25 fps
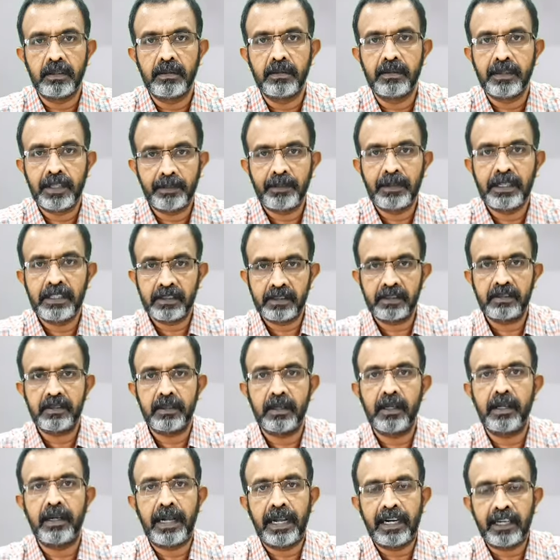That means
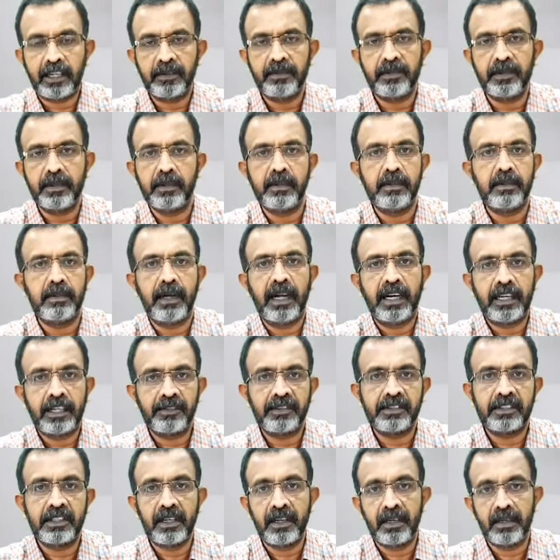an
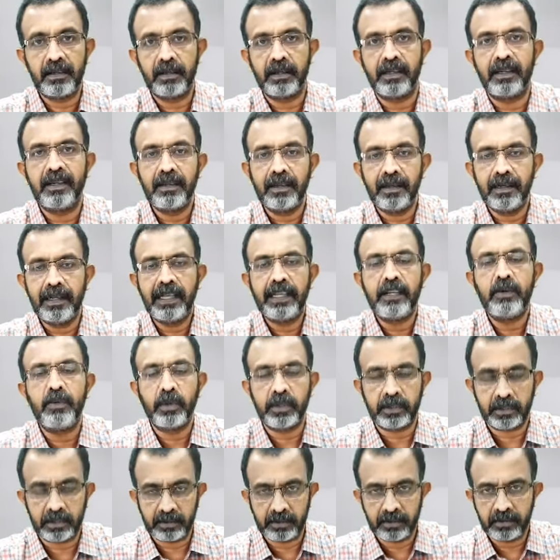artificial lake
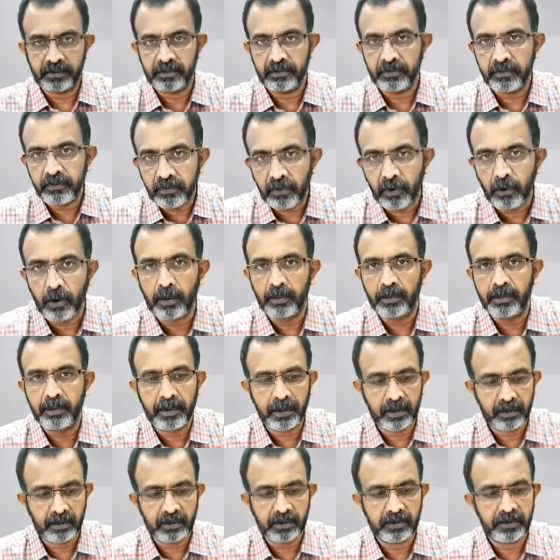was formed
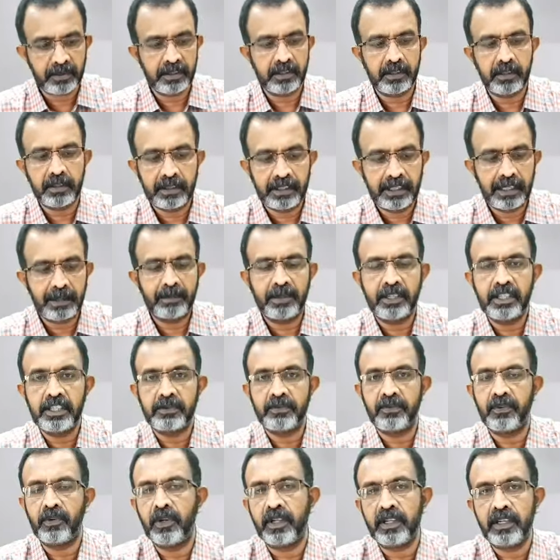because of the debris
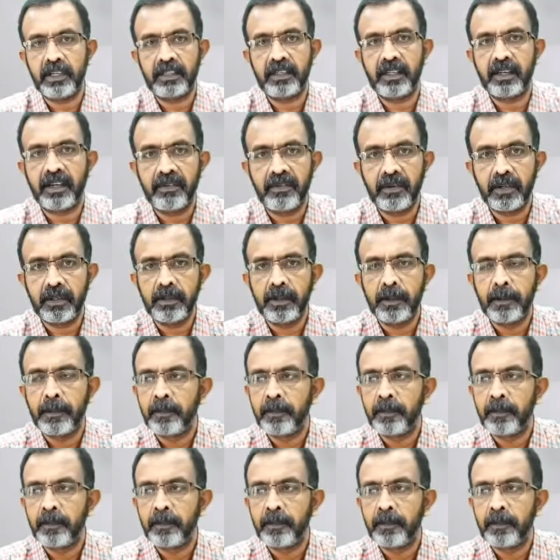falling in the river.